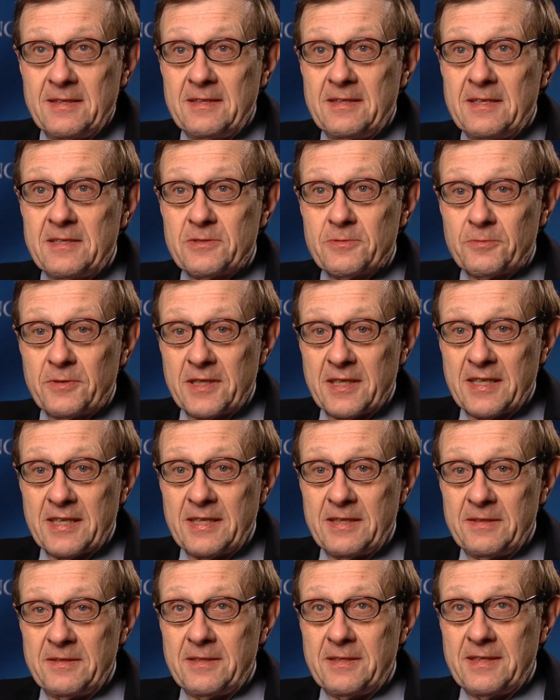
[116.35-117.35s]
This
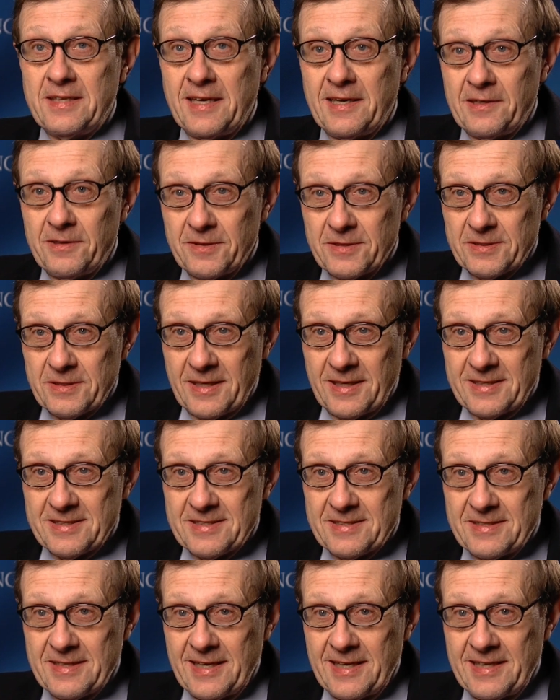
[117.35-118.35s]
really tells
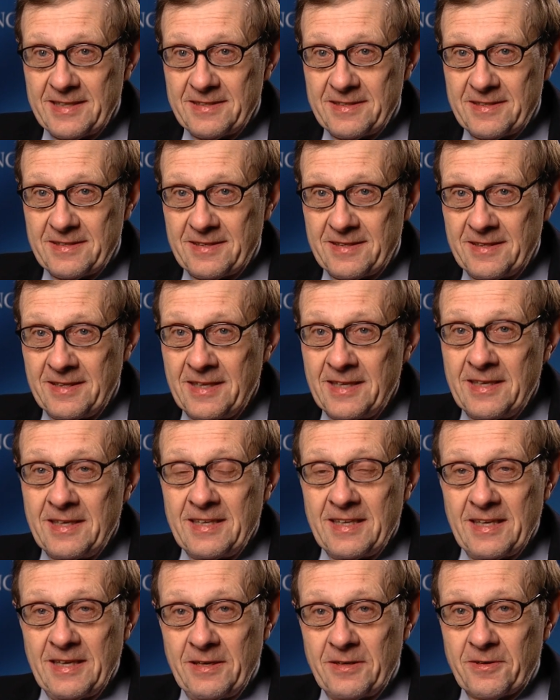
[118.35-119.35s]
us that
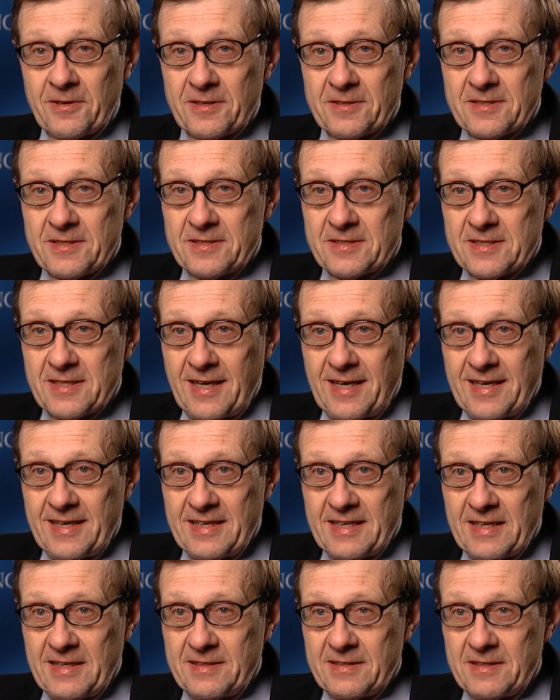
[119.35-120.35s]
in our
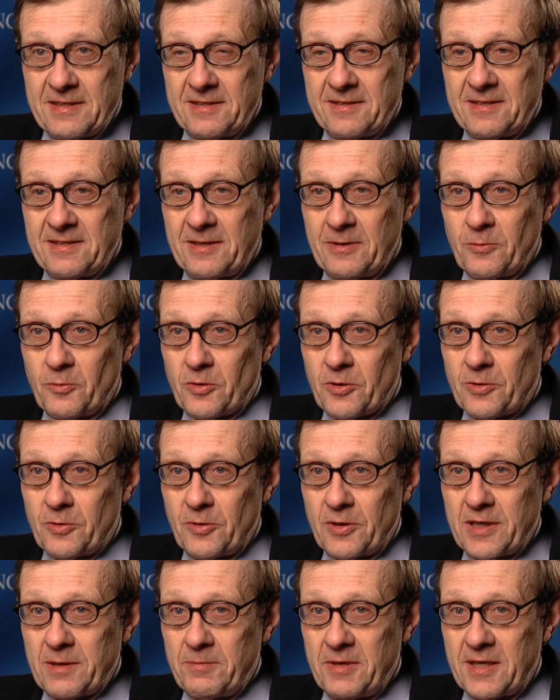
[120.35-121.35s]
society, we're
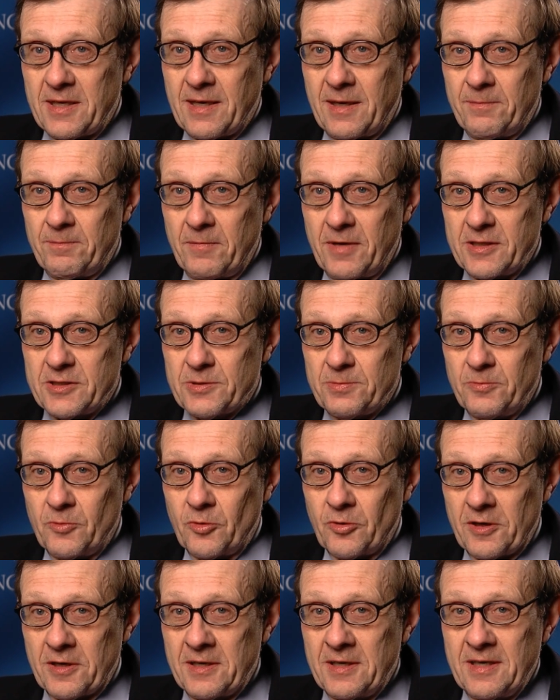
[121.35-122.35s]
going to become much
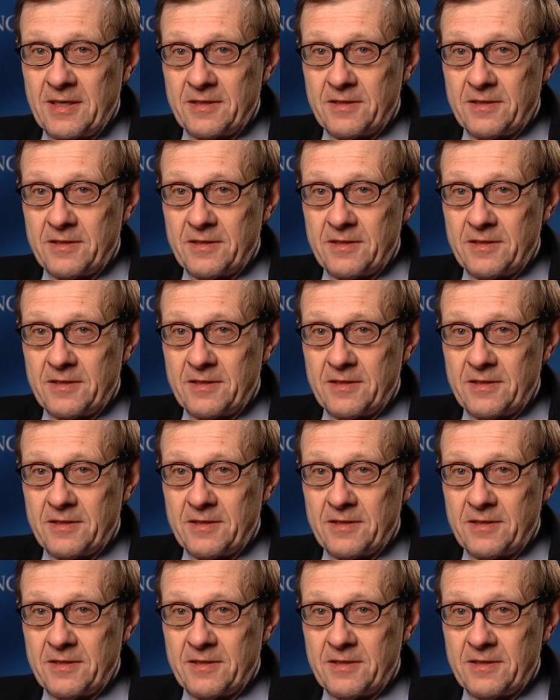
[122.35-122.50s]
more